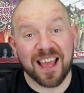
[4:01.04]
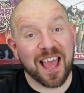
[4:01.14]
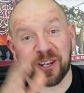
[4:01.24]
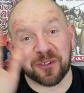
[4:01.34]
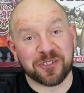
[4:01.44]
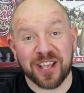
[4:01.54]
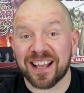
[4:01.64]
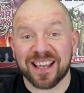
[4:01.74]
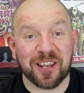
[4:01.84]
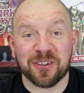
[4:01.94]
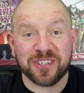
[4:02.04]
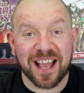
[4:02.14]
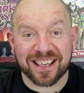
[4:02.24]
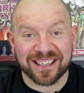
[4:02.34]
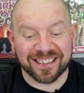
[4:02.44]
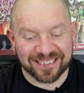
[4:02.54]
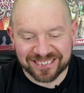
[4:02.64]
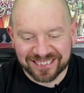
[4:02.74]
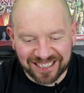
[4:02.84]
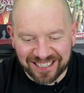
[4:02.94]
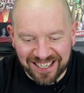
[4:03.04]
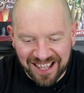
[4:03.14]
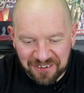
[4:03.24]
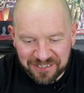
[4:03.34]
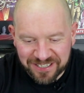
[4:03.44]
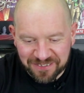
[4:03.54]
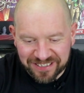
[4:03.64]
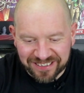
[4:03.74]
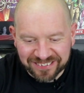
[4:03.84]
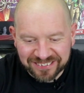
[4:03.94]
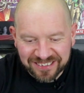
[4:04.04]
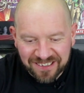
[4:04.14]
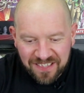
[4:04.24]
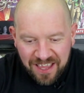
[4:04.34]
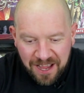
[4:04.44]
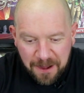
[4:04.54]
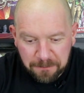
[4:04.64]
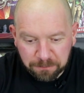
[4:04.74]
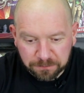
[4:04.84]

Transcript: Hello, Jack. Hello, Jack. How you doing? Flying